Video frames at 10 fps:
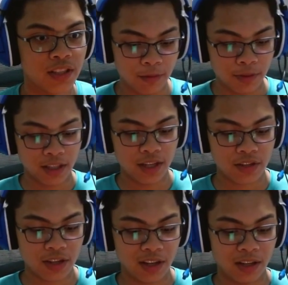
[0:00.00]
we are going to
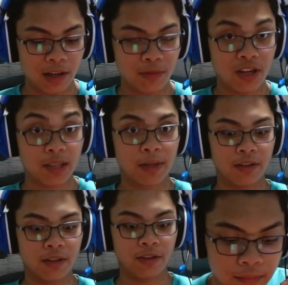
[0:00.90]
start talking about
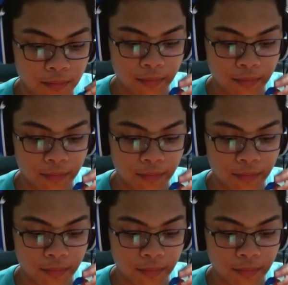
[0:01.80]
grips.